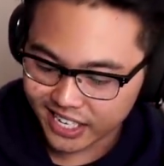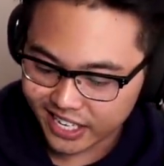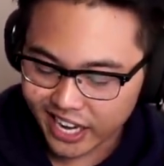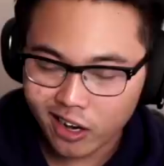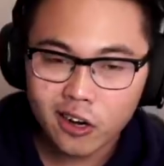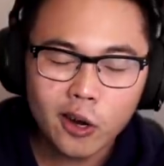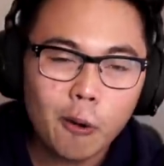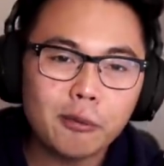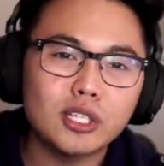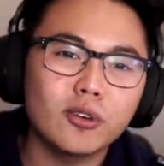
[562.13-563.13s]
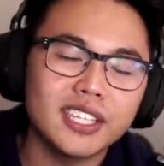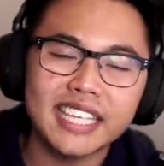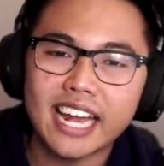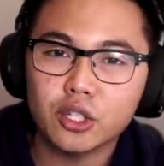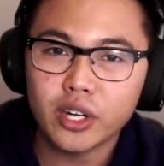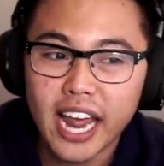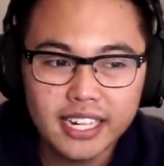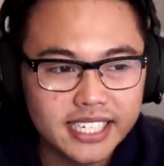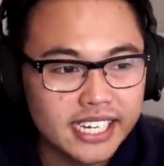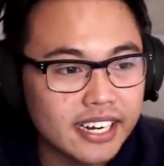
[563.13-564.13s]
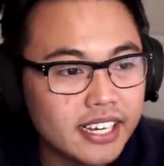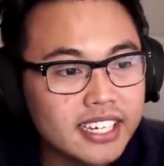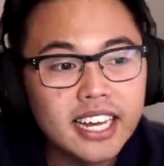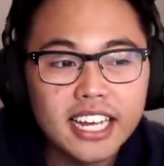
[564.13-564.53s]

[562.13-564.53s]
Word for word: Are you getting copies for this Android 18?